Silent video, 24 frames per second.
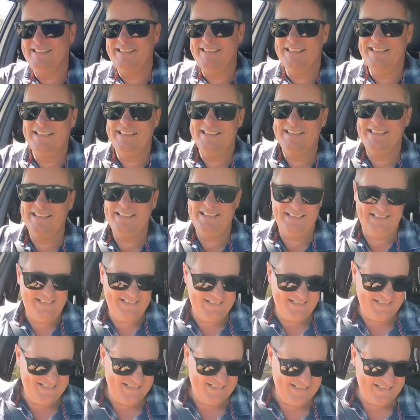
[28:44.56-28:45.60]

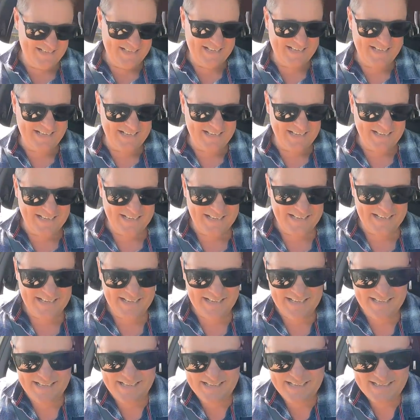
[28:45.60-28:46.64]

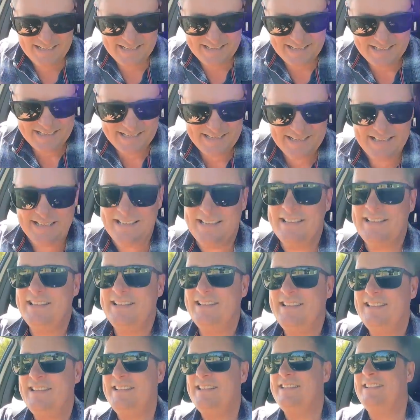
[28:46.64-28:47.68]

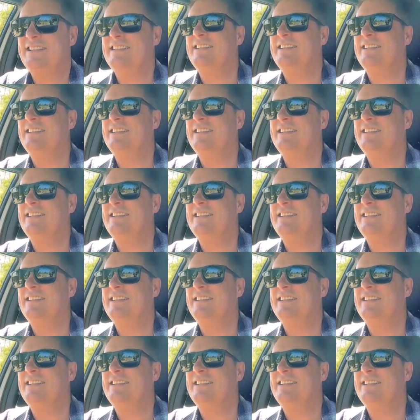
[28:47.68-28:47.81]
(not speaking)